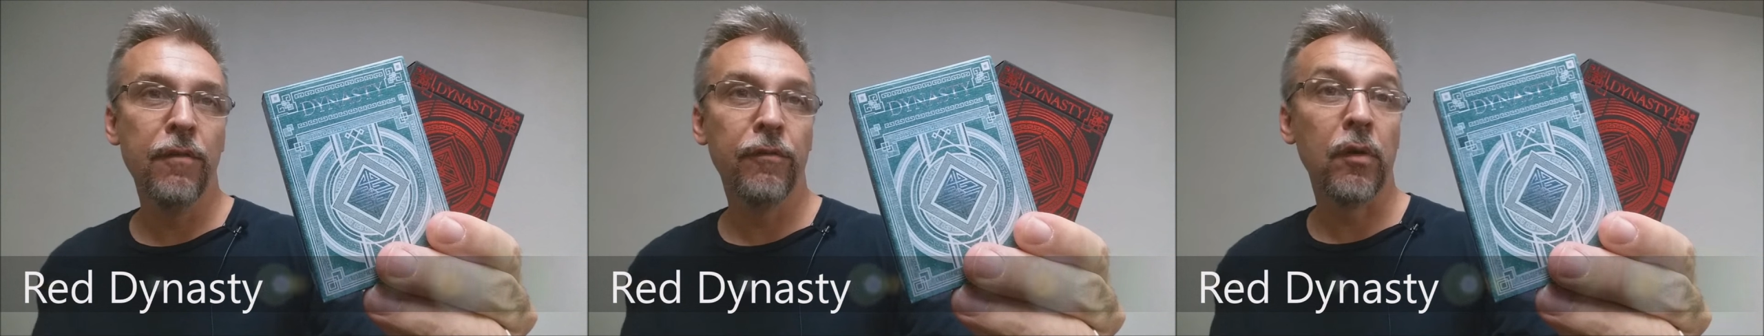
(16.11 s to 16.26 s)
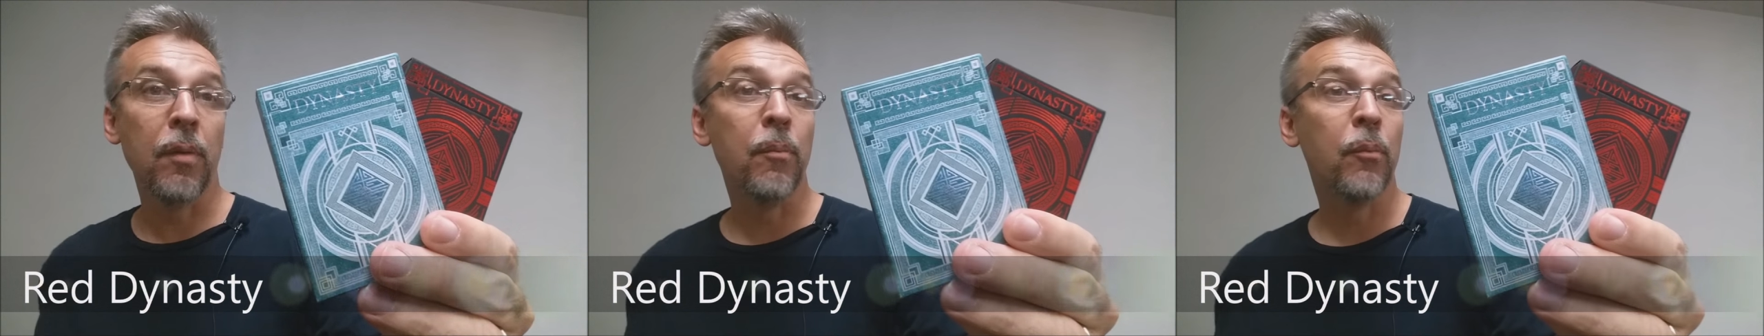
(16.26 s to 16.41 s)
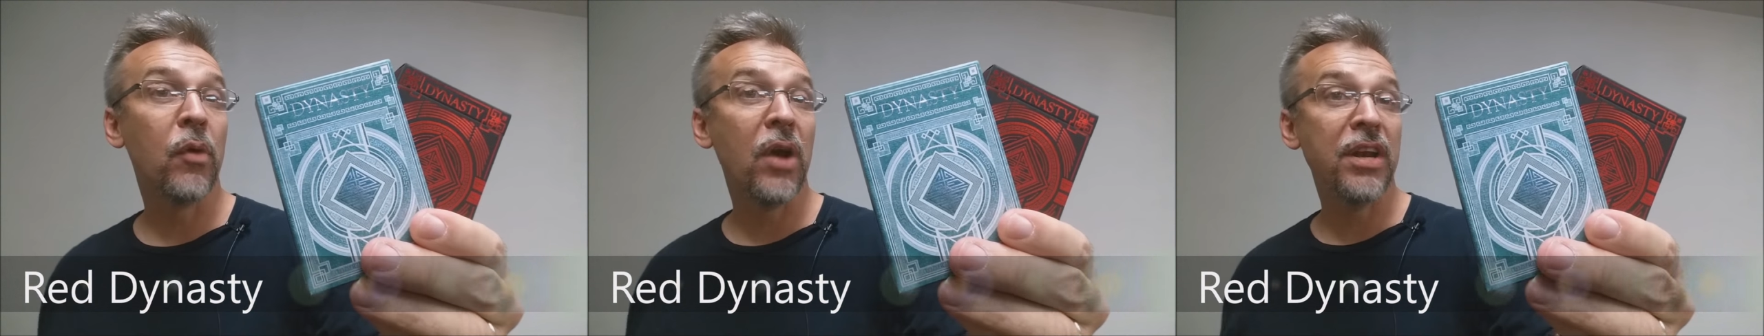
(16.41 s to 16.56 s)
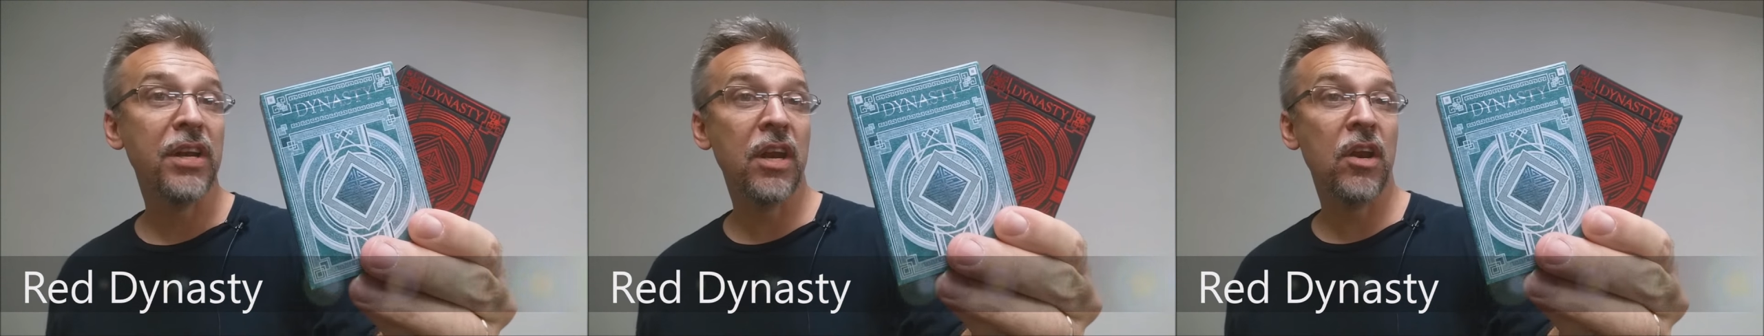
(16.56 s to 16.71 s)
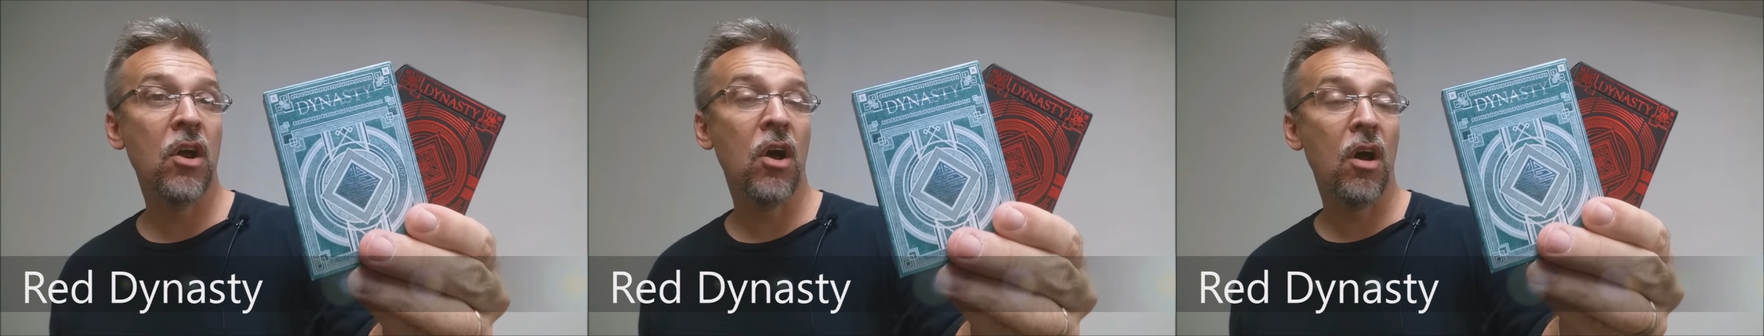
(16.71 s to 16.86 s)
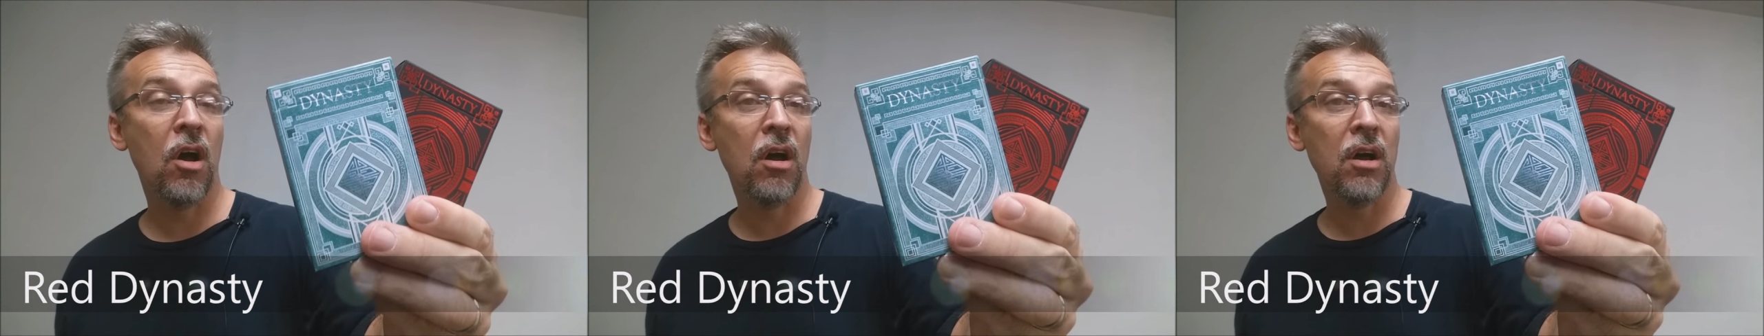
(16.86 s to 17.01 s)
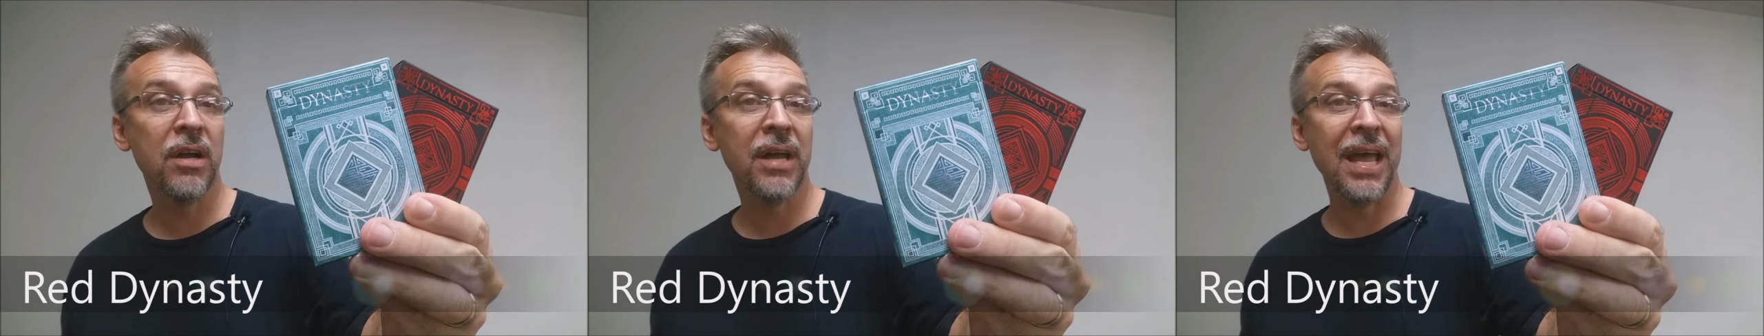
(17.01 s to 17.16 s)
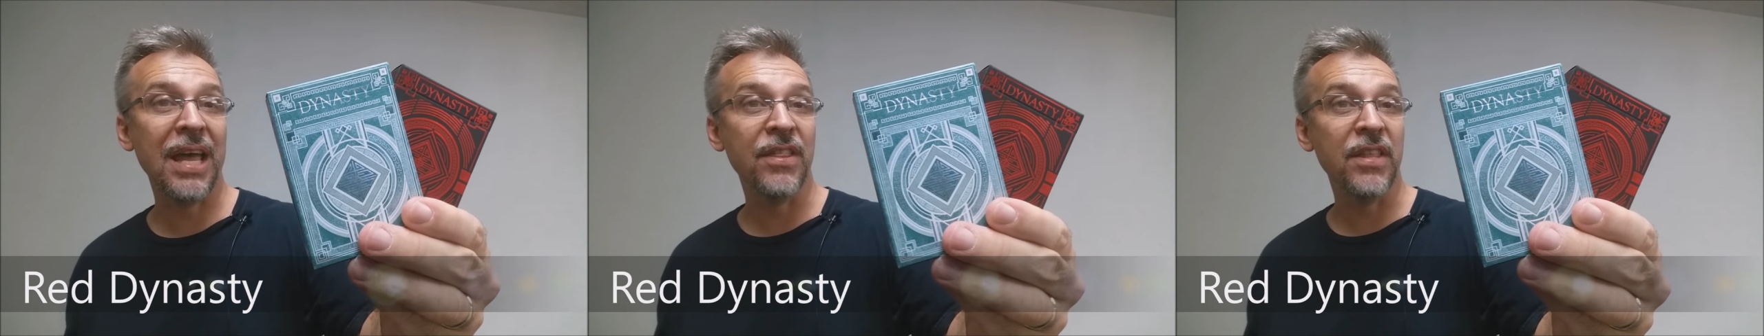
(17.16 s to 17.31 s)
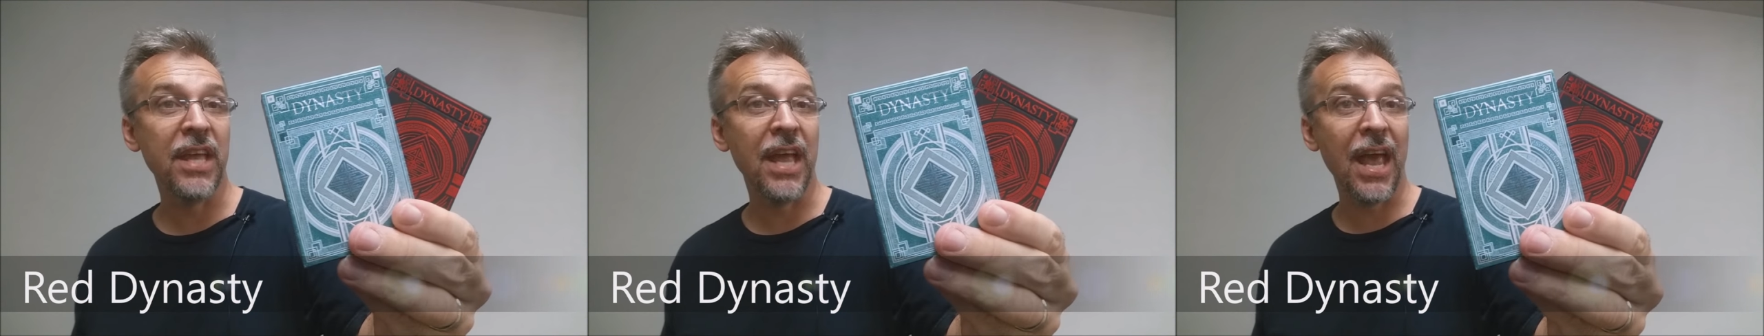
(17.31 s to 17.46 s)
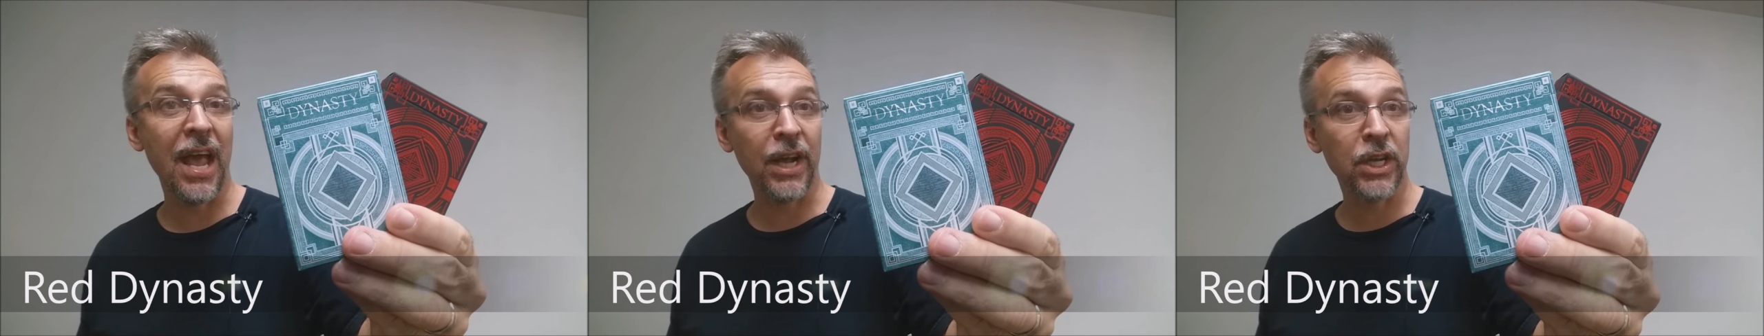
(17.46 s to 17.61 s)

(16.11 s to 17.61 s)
from Brendan Hong and the